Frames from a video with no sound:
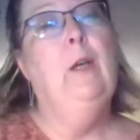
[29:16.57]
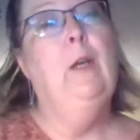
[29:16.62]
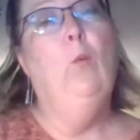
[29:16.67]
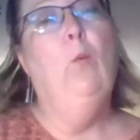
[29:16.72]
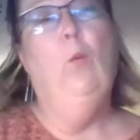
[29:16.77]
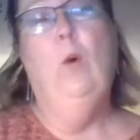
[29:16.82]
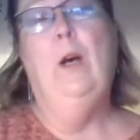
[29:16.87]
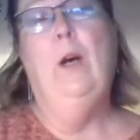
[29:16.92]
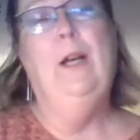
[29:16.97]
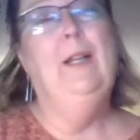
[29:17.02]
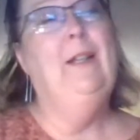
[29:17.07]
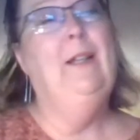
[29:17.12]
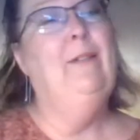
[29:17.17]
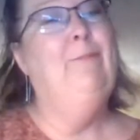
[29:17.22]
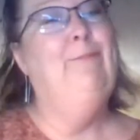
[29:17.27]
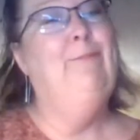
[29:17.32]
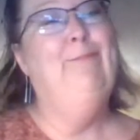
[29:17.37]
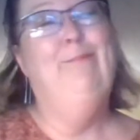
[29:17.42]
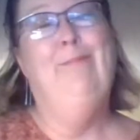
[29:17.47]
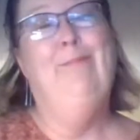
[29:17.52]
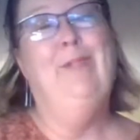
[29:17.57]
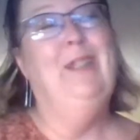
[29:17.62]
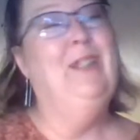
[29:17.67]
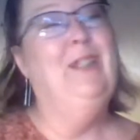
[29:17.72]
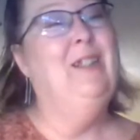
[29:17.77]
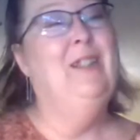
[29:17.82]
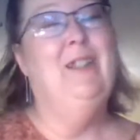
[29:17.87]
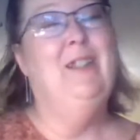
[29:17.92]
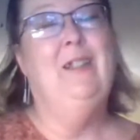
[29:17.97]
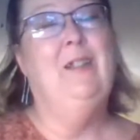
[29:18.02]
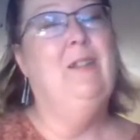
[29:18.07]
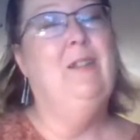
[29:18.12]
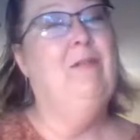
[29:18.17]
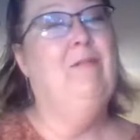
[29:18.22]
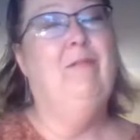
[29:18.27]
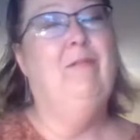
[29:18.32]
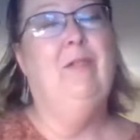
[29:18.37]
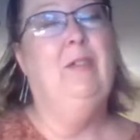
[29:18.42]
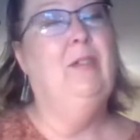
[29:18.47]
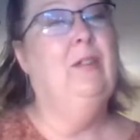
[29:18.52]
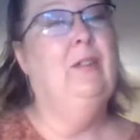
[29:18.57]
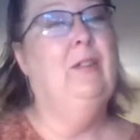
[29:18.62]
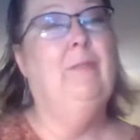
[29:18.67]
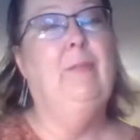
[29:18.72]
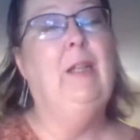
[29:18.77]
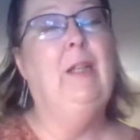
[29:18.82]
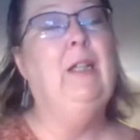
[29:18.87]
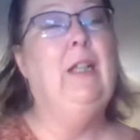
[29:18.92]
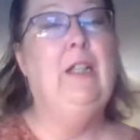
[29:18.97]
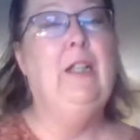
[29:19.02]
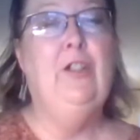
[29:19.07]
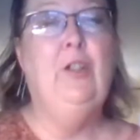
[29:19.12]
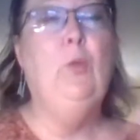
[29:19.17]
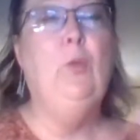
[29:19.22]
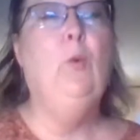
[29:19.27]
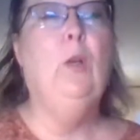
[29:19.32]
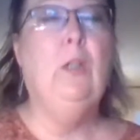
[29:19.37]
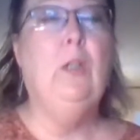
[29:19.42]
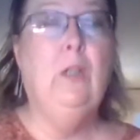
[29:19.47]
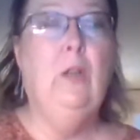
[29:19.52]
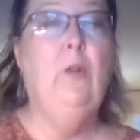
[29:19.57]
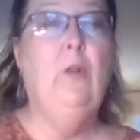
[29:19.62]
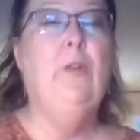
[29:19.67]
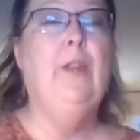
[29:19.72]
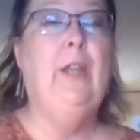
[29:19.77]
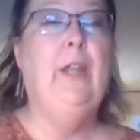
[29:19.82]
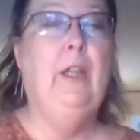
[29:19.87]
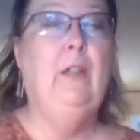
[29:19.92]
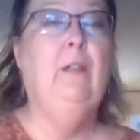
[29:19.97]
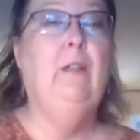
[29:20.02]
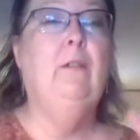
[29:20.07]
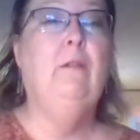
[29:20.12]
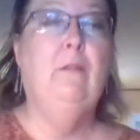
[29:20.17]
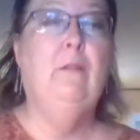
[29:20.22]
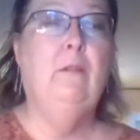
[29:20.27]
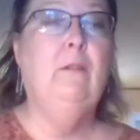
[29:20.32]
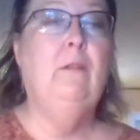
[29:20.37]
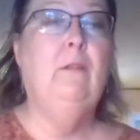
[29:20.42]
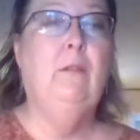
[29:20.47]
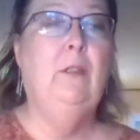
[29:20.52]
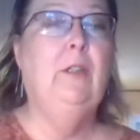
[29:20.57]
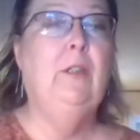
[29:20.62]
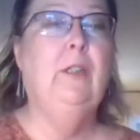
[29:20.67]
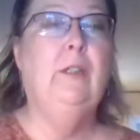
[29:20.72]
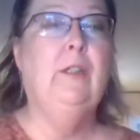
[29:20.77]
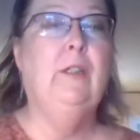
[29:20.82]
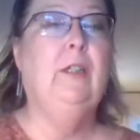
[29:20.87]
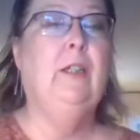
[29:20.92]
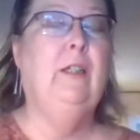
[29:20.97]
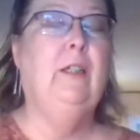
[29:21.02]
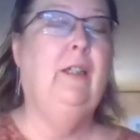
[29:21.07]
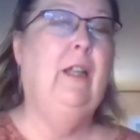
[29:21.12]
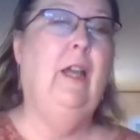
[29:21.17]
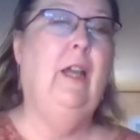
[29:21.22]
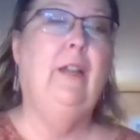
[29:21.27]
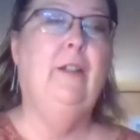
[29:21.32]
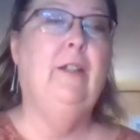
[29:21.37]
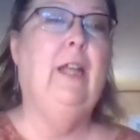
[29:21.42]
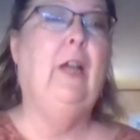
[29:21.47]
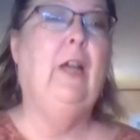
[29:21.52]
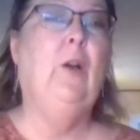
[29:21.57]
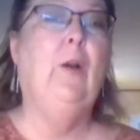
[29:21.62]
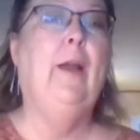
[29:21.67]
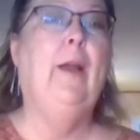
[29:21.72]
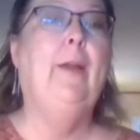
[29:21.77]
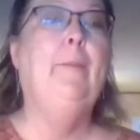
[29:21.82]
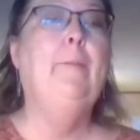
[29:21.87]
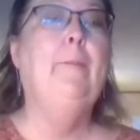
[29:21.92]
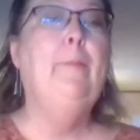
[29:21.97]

One is, unless you want clothing, it's not that great.